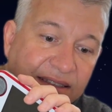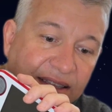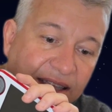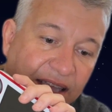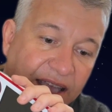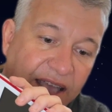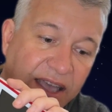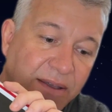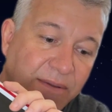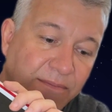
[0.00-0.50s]

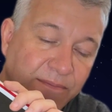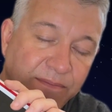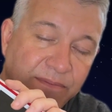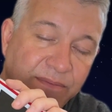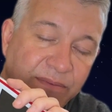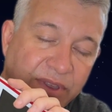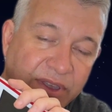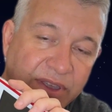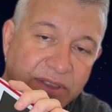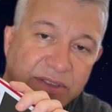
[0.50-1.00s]

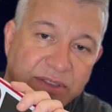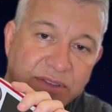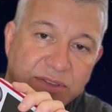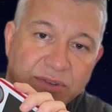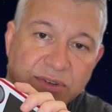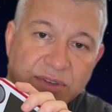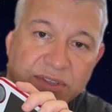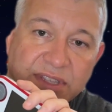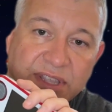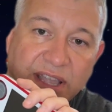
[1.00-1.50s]
the
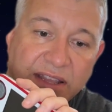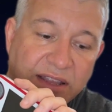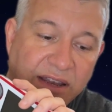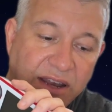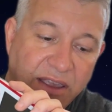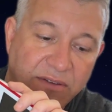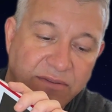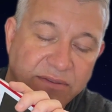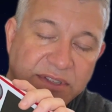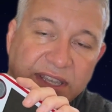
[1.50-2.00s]
sort of
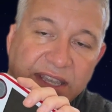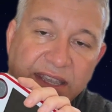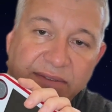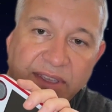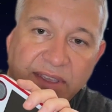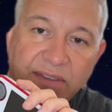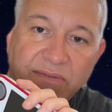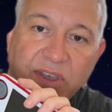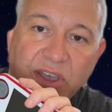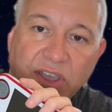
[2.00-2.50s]
standalone
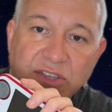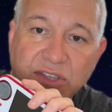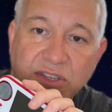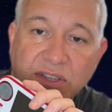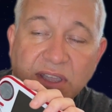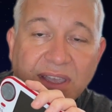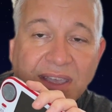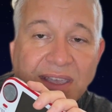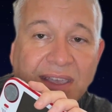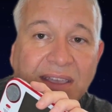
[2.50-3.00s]
TV version,